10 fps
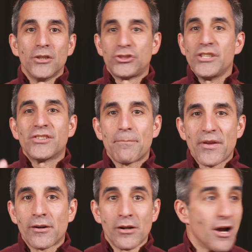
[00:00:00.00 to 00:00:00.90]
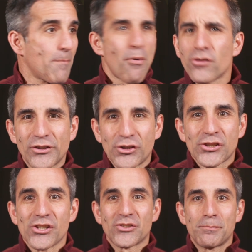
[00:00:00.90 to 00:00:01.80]
She's up there, a
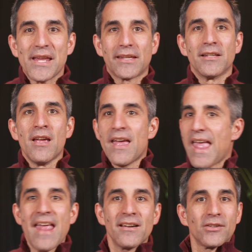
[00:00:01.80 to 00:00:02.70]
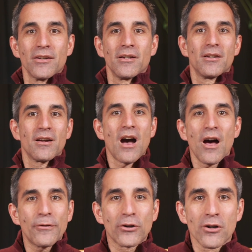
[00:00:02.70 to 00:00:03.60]
politician speaking, and
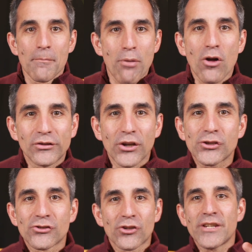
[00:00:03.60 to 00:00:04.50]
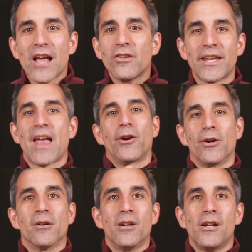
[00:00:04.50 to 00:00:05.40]
other politicians are yelling at
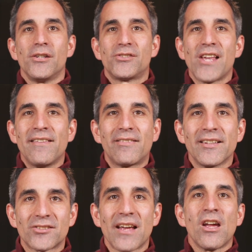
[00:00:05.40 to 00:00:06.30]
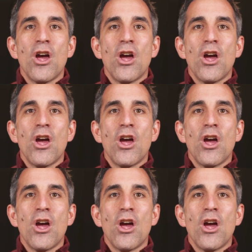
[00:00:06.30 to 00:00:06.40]
her, saying things like,